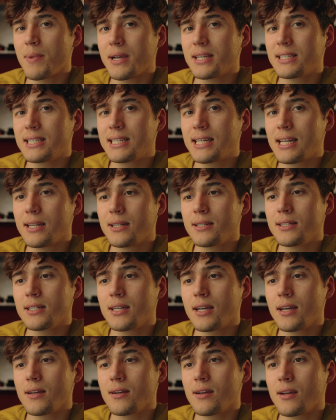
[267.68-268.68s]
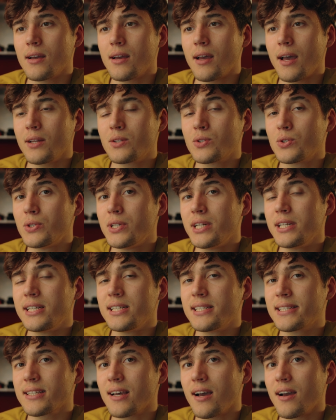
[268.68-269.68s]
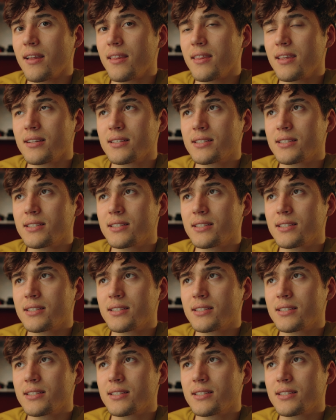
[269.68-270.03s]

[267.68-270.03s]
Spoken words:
basically had to redesign the